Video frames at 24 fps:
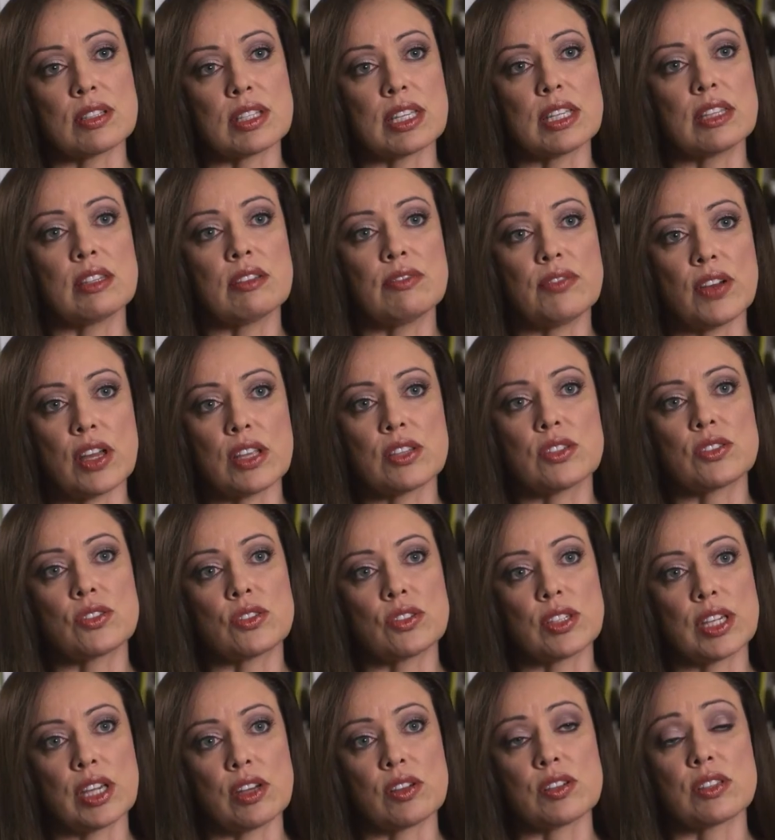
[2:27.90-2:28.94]
in the
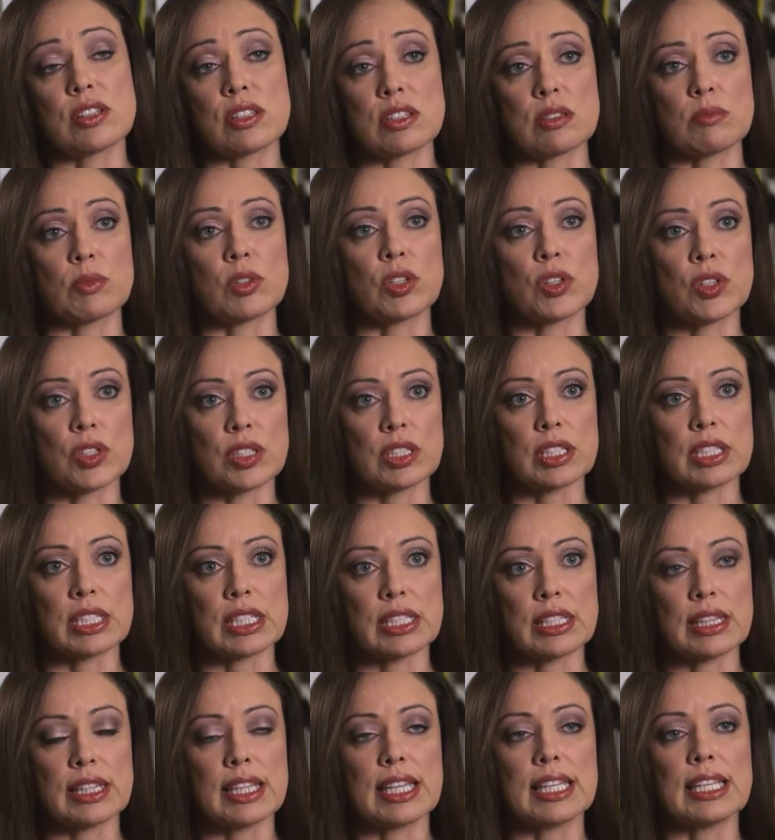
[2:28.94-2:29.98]
foster care system
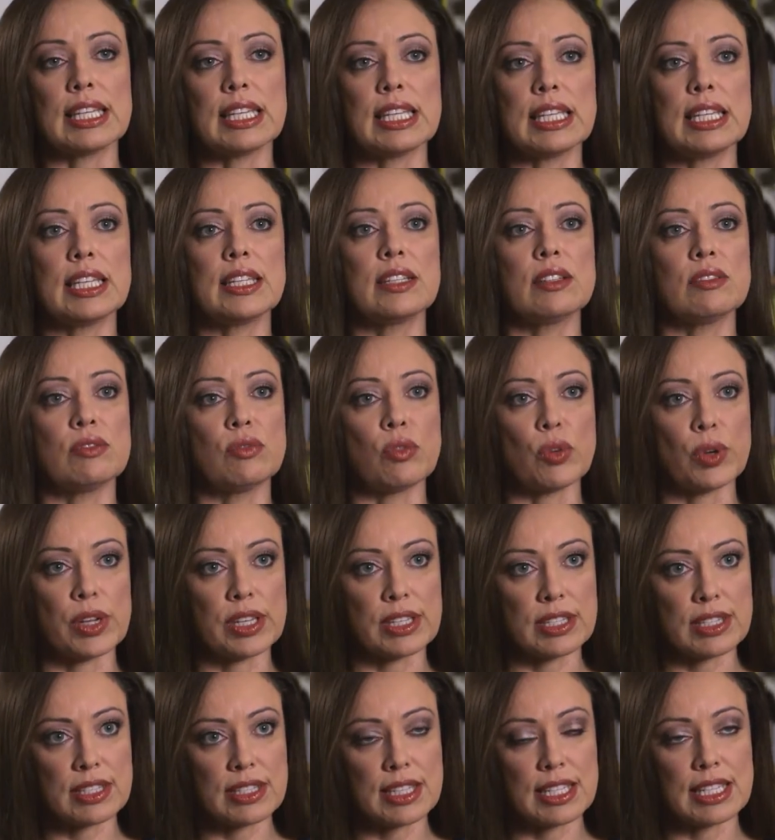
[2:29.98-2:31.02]
currently that need a
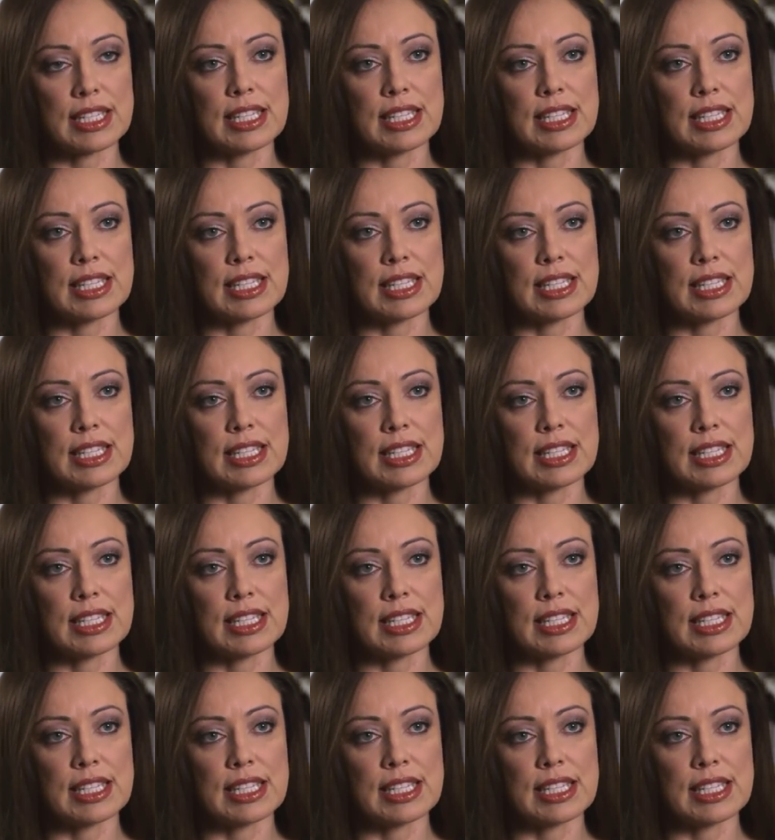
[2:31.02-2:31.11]
voice, that